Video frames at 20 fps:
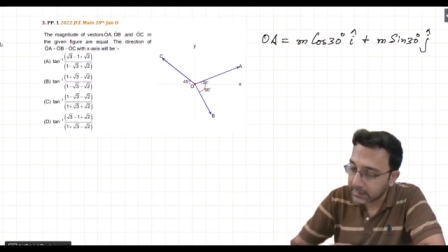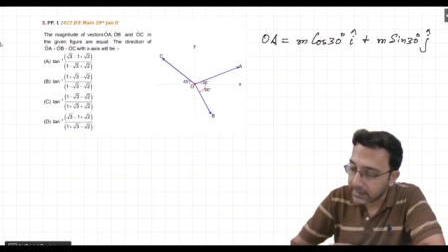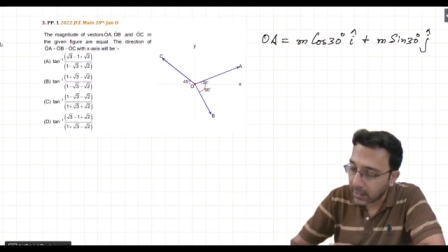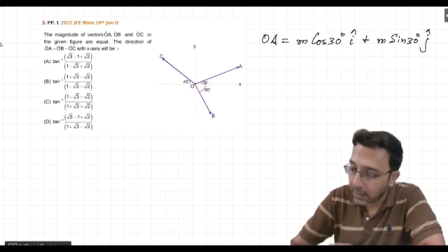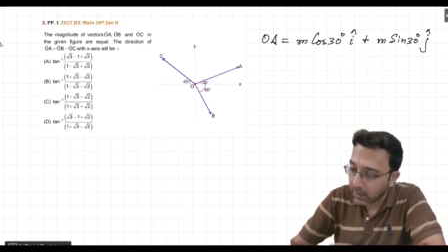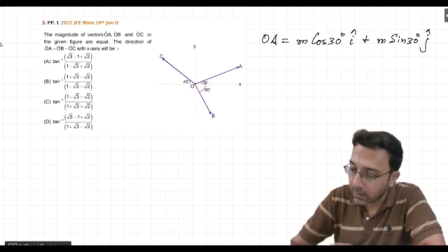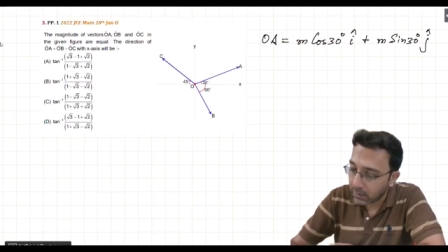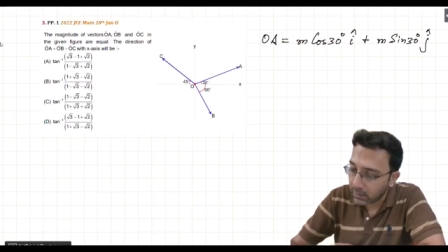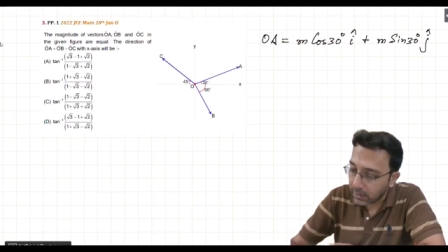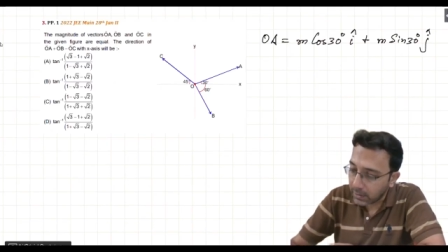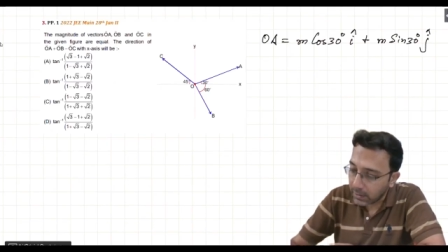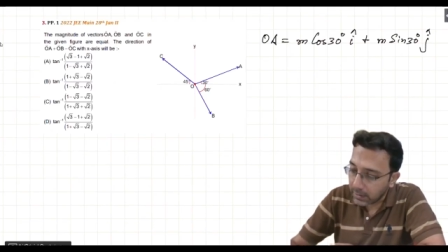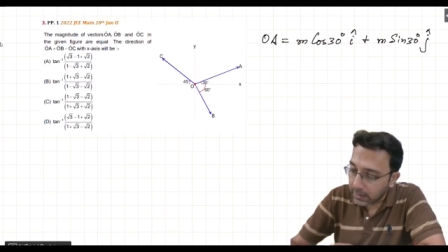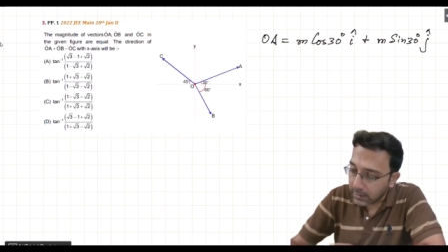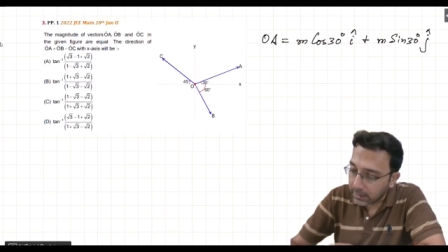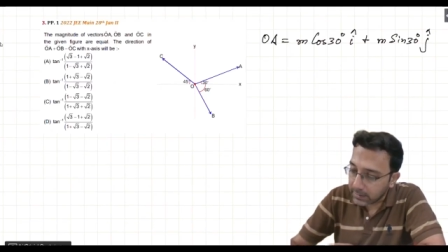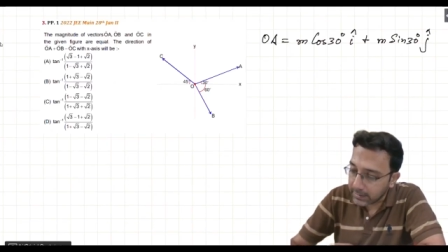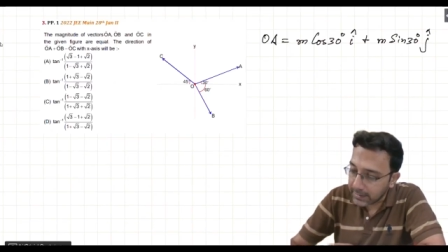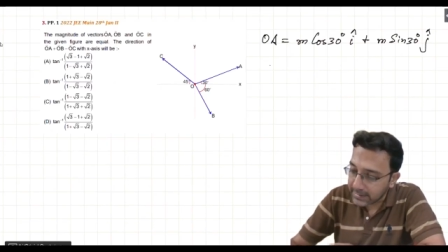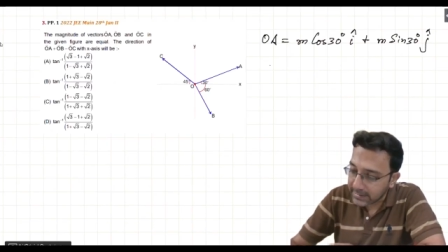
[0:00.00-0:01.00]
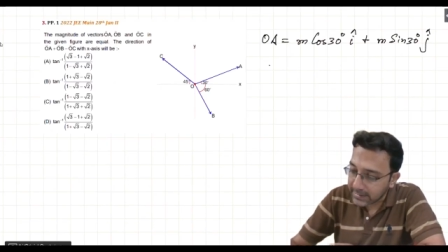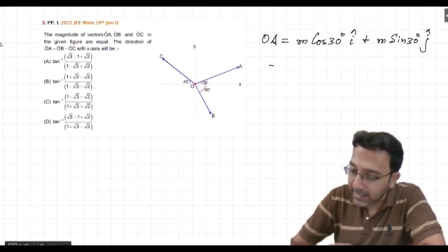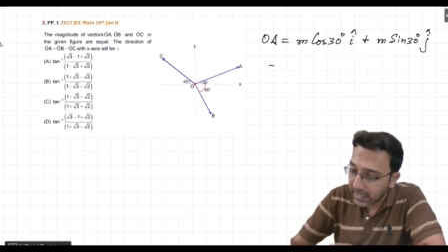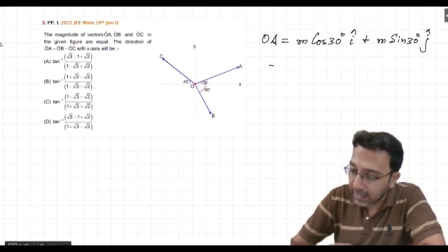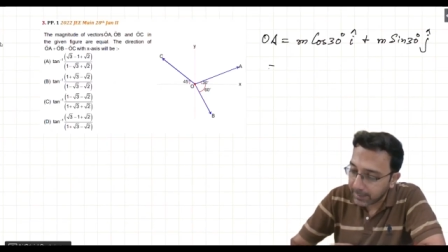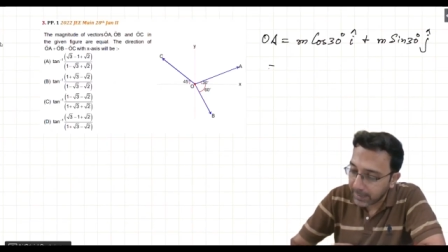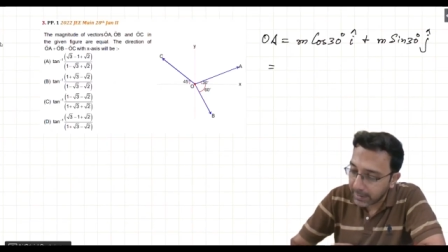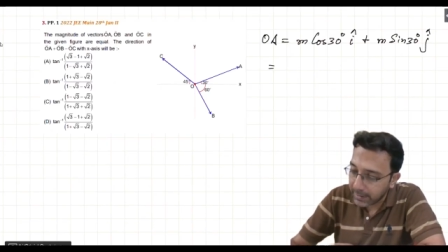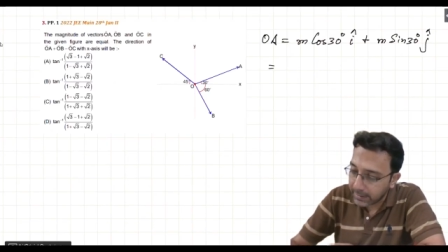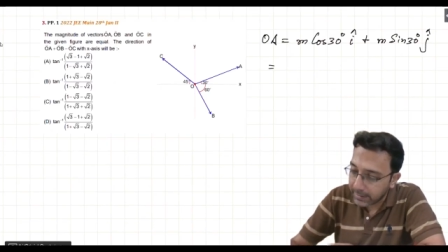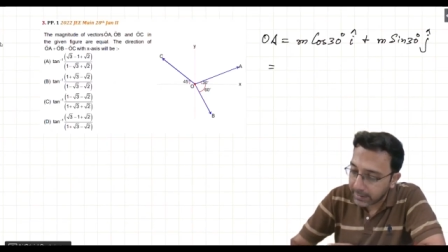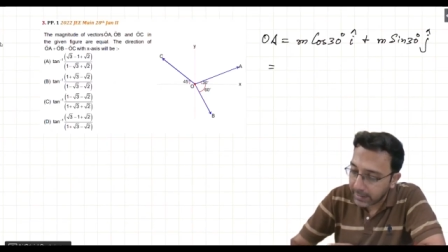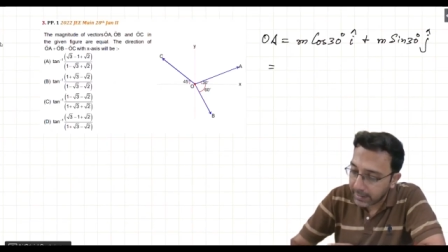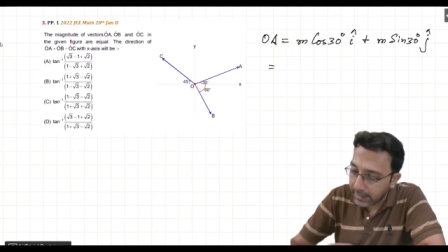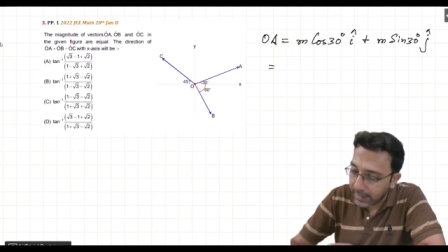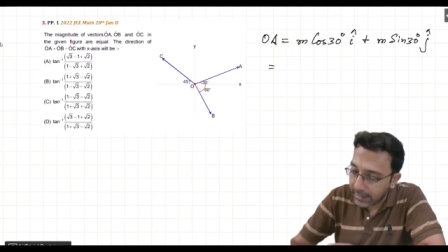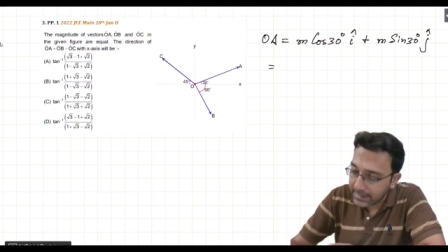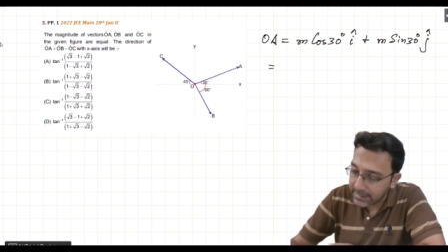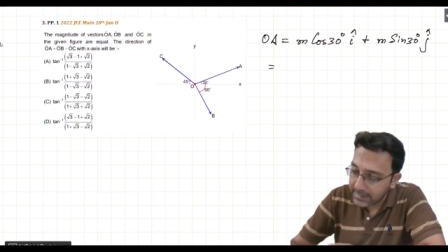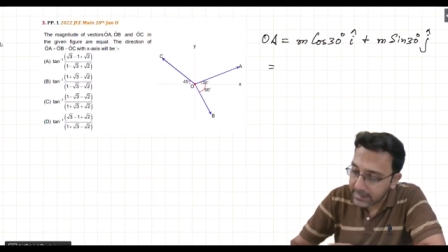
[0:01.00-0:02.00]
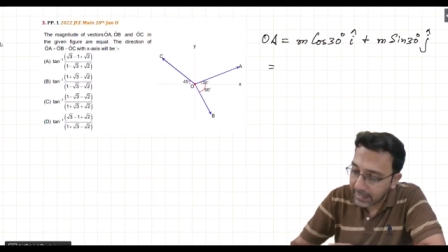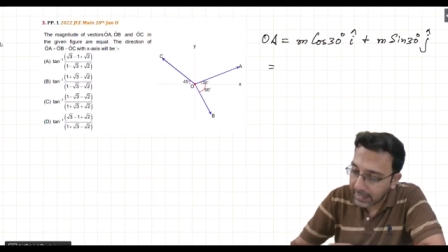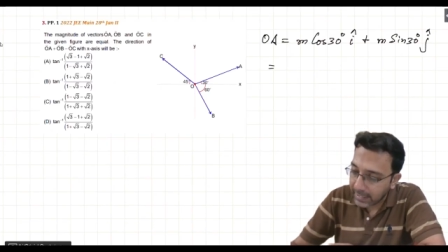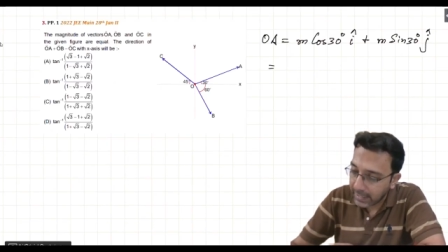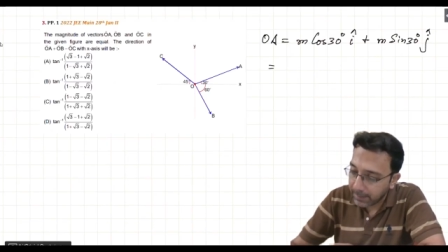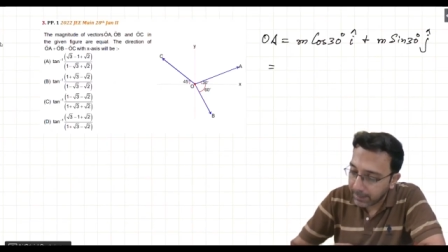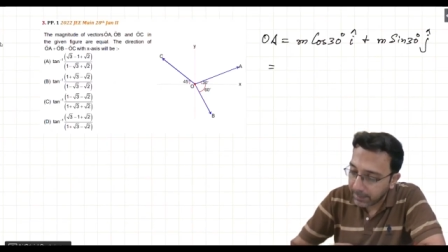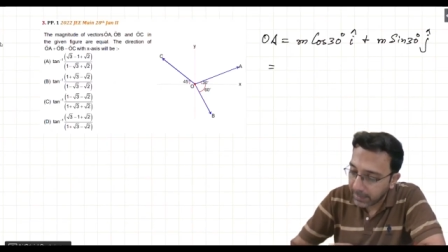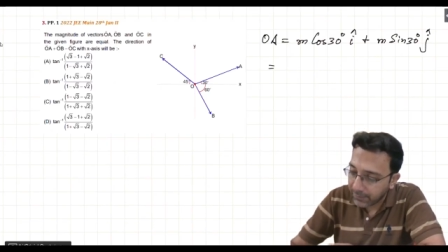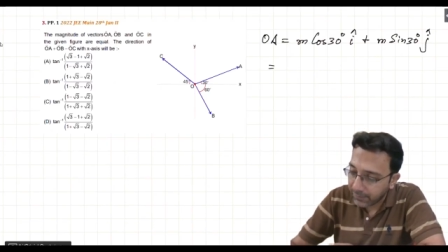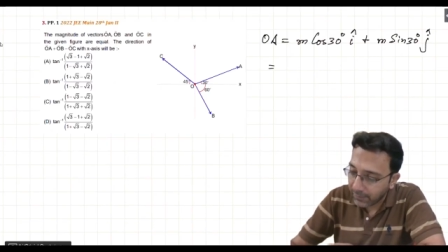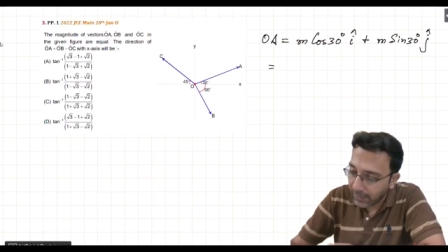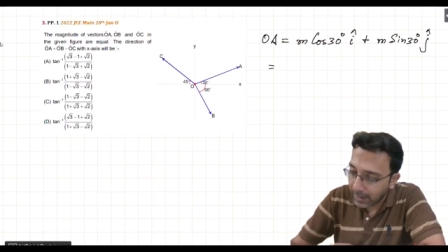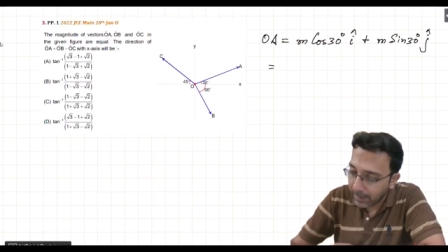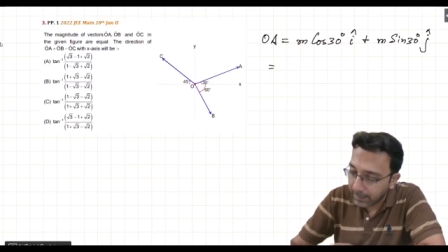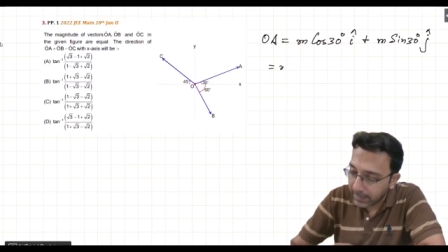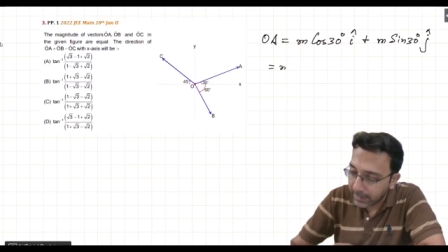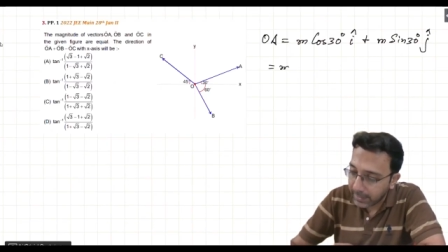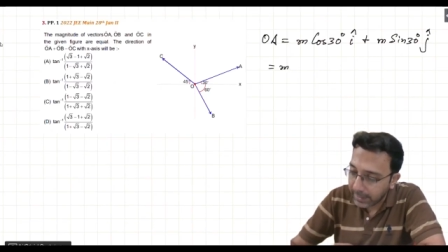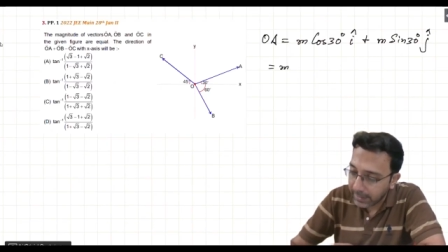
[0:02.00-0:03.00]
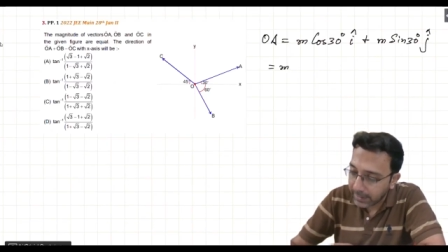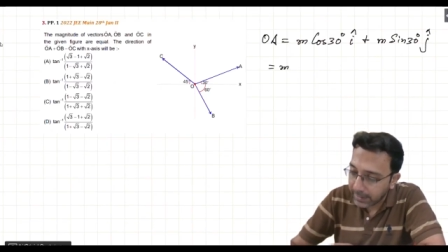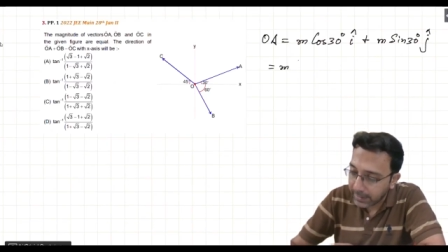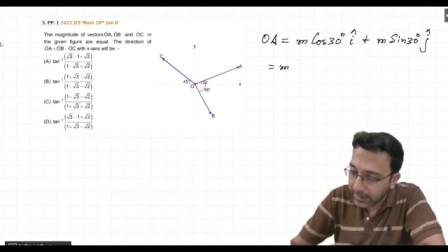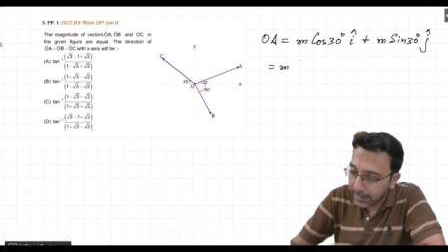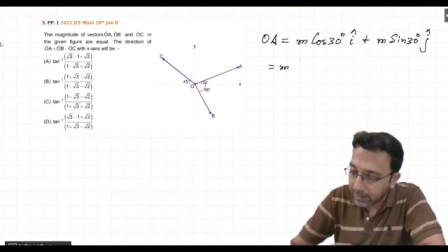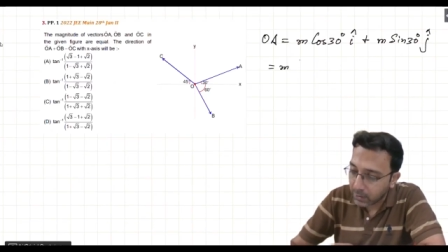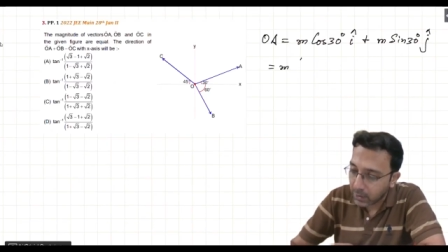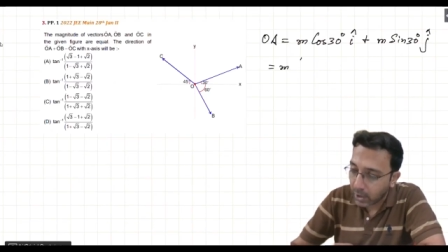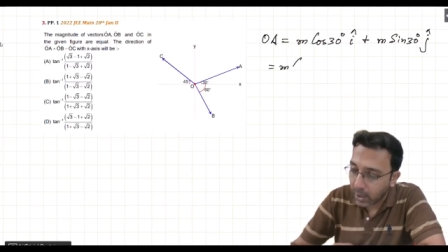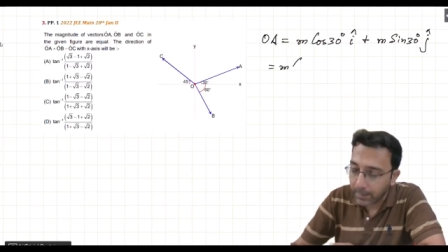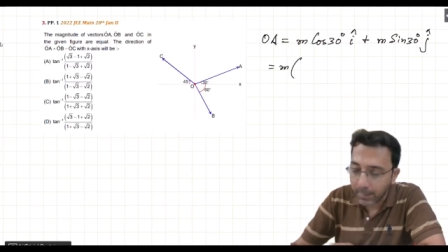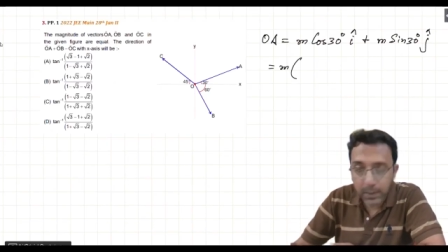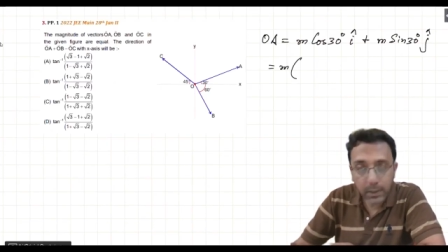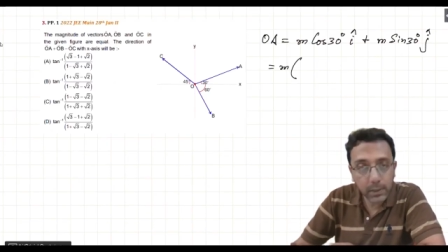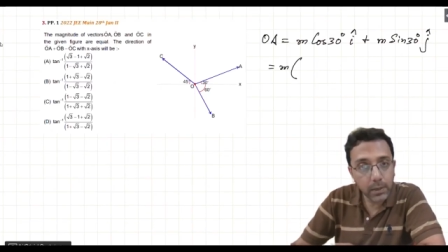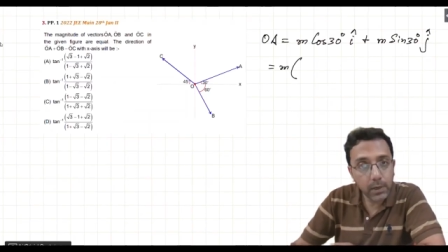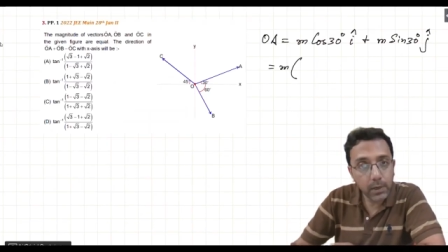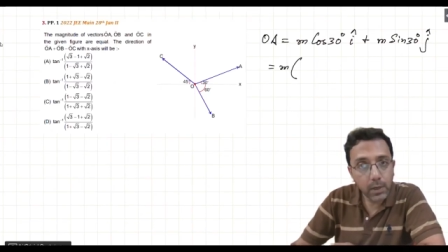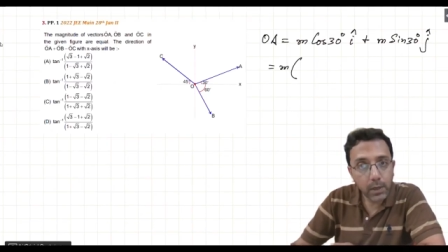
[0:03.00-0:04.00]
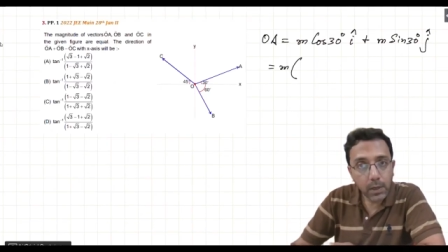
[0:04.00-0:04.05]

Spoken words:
Now this can be written as m, if I am taking it common,